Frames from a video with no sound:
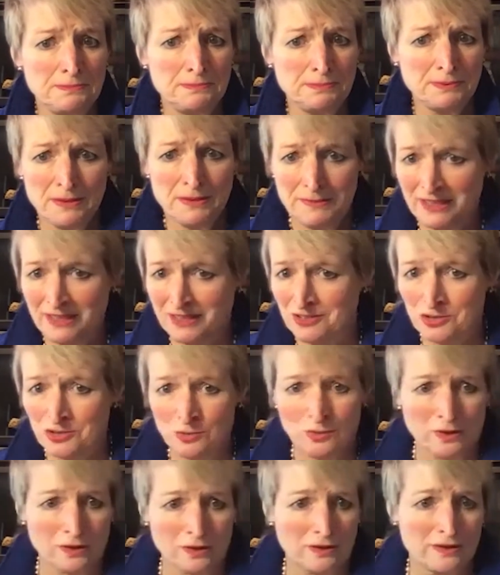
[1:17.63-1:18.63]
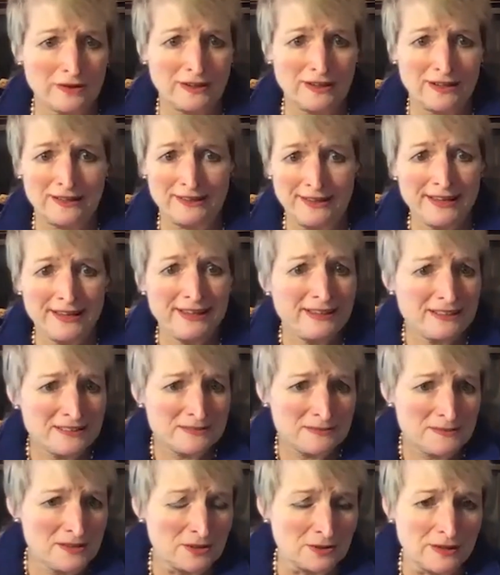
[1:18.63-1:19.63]
coming into work and i liked
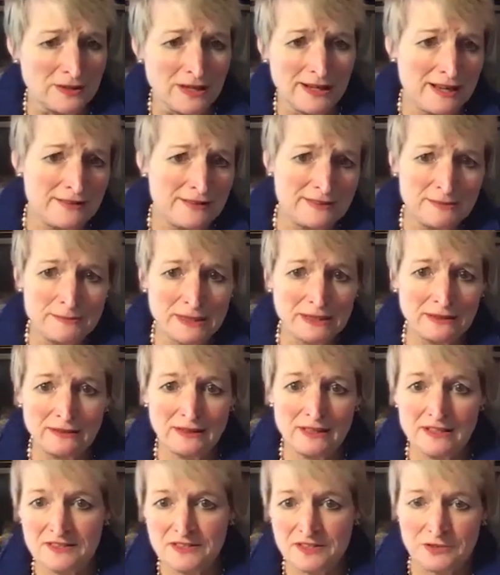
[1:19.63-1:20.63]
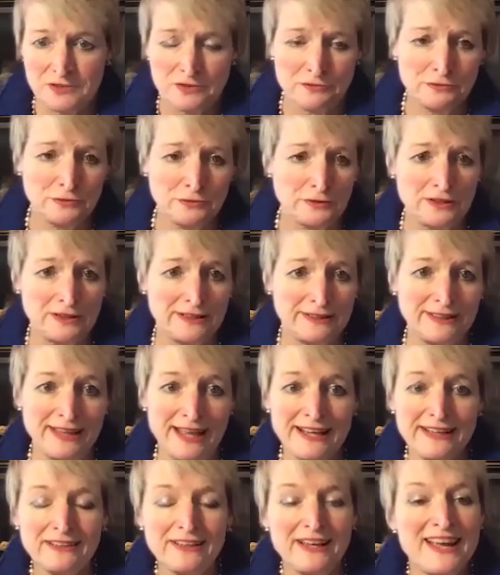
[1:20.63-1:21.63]
you know not having my kids underfoot and i
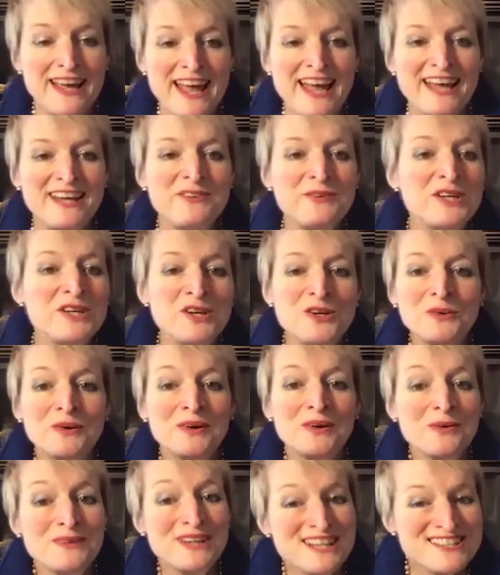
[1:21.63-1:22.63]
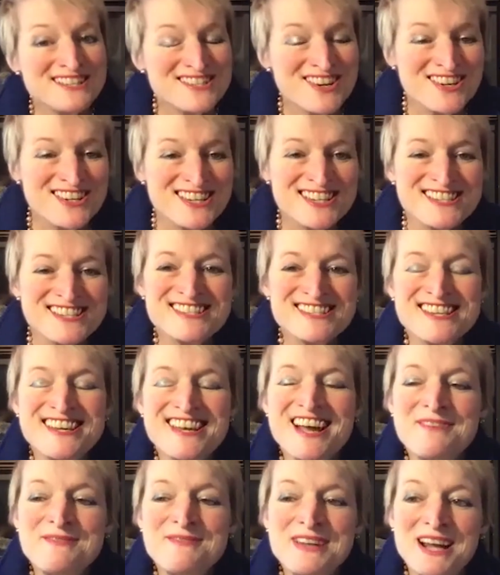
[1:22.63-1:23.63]
liked and you know we're already starting to see
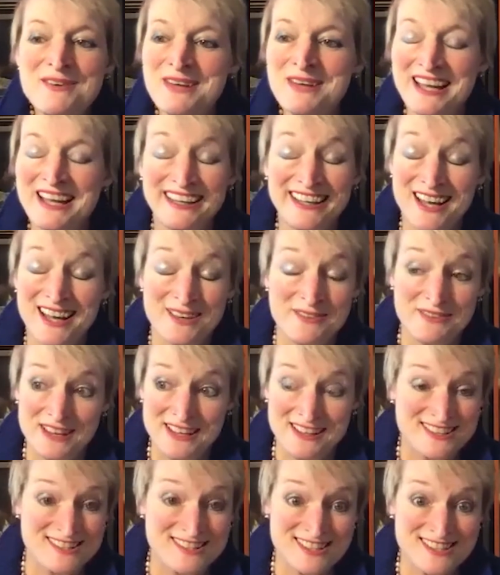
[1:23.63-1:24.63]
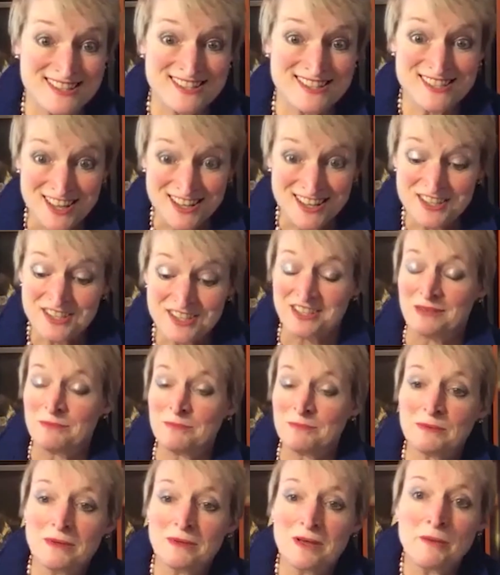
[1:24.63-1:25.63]
i mean I, I, I find this astonishing
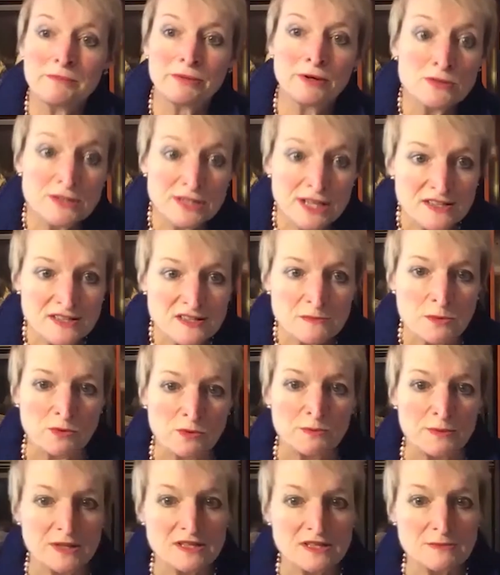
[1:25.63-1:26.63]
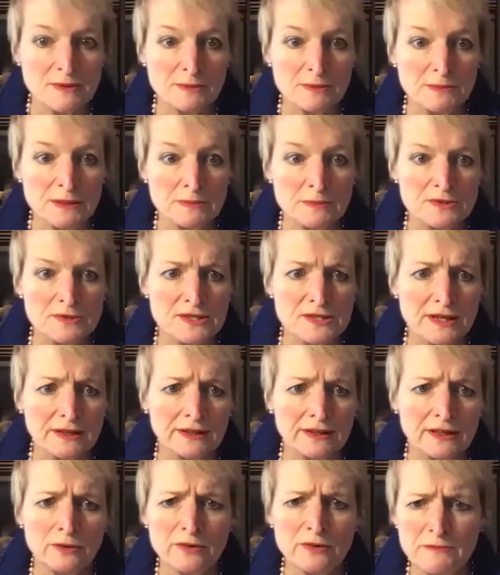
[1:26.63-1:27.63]
but protest movements about people saying
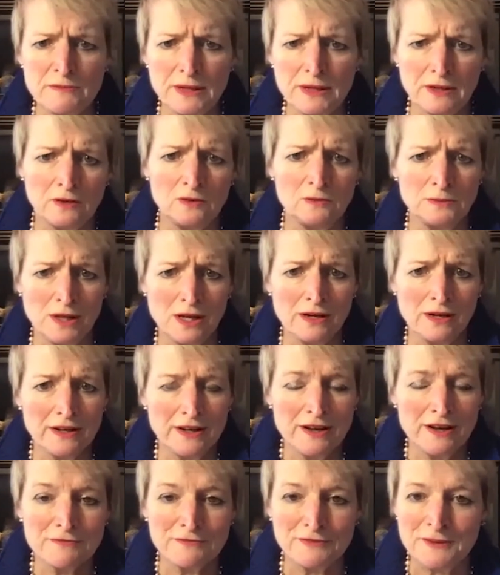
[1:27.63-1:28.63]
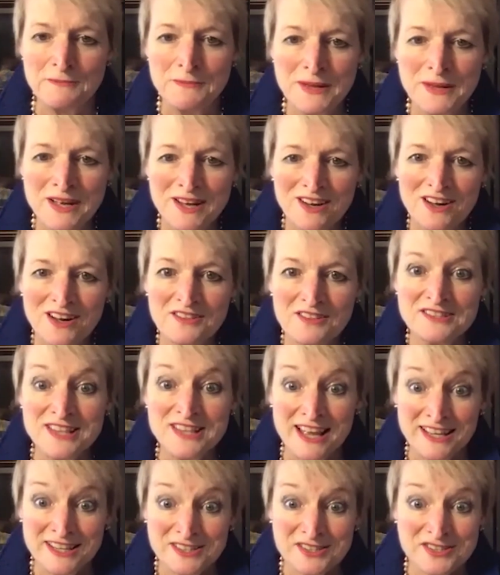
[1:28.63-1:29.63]
you know we've been home long enough and all the
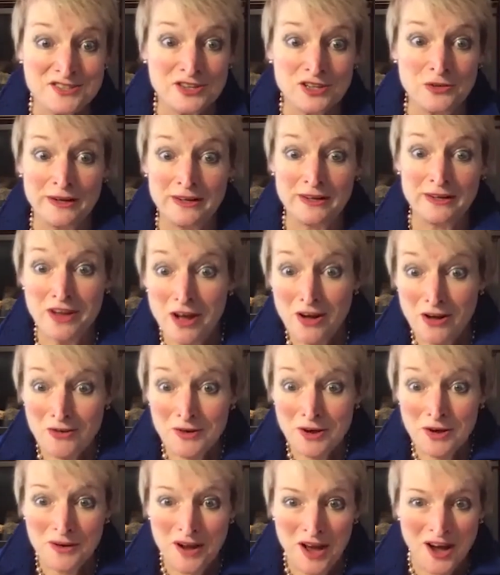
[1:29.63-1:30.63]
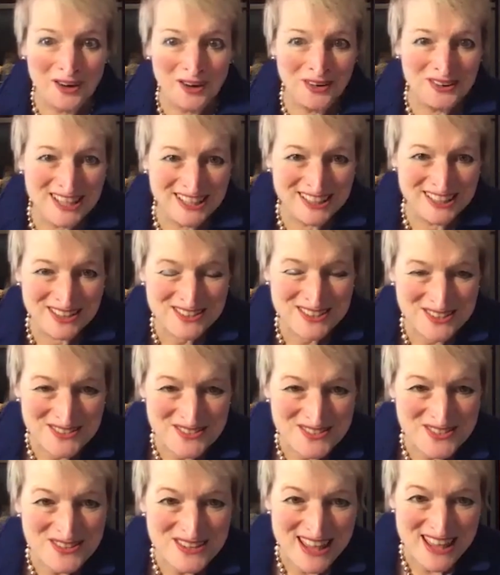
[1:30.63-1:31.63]
scientists are going no no no you know don't
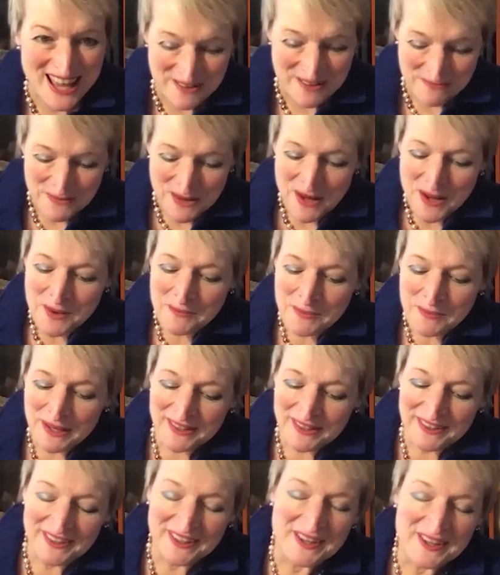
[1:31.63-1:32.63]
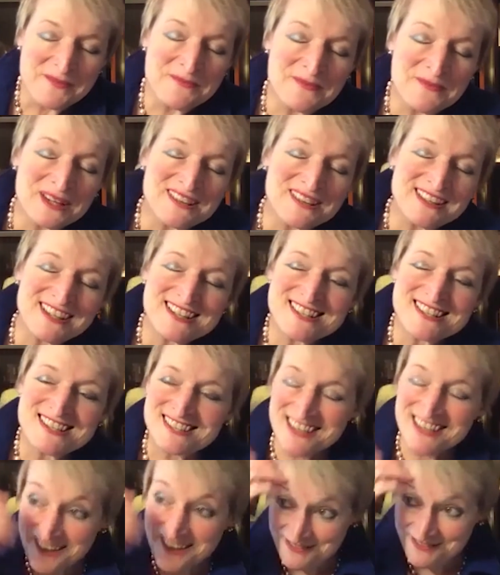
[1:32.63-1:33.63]
do that but um but i think it's
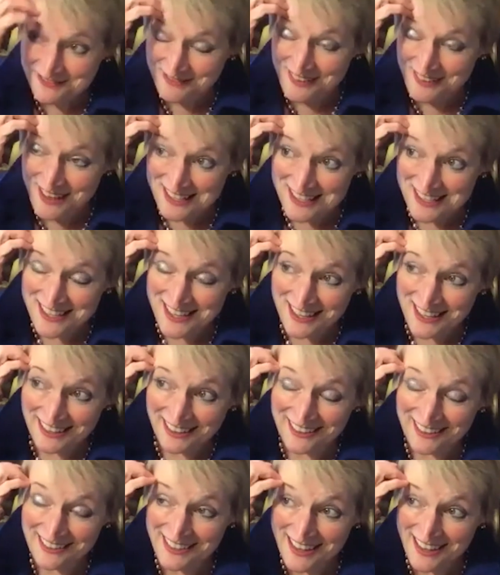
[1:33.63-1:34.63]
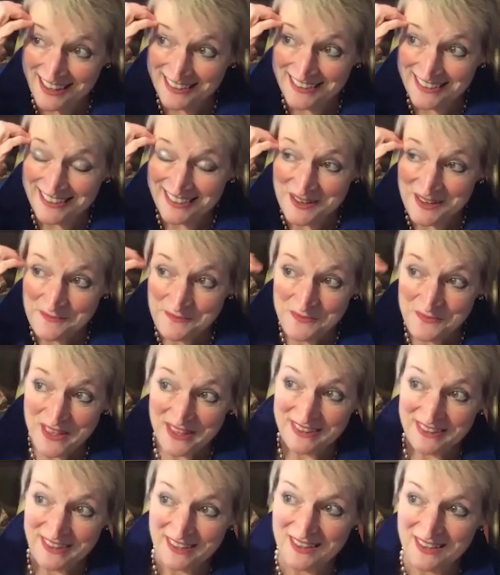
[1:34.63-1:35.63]
it's kind of fascinating that um that
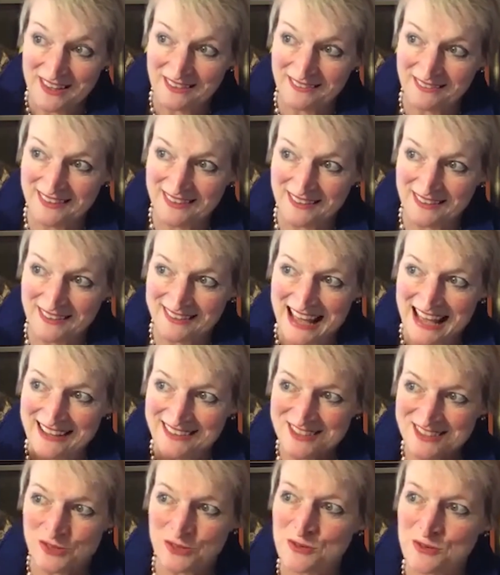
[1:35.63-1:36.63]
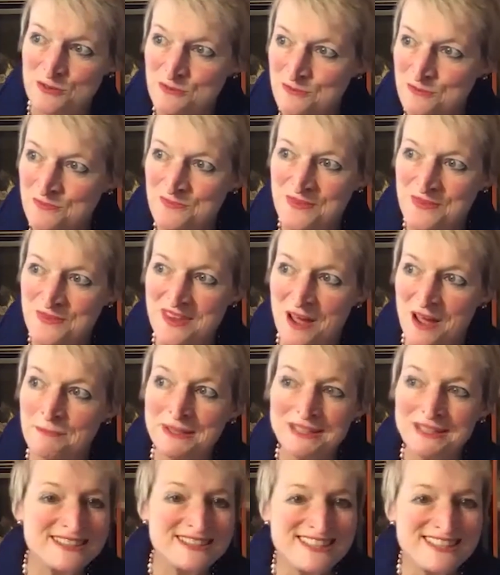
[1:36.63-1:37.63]
that that that, that sort of
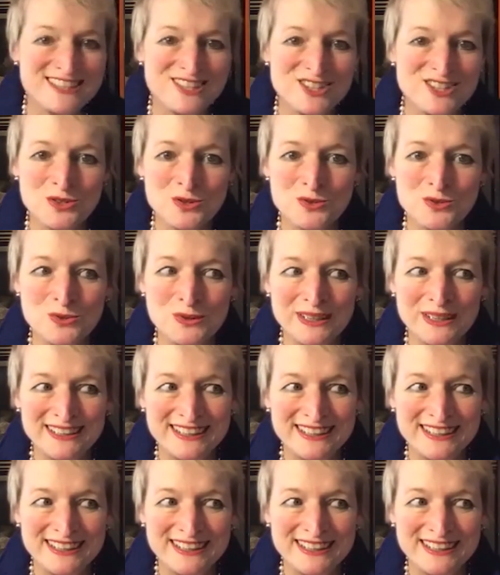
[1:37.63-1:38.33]
ability to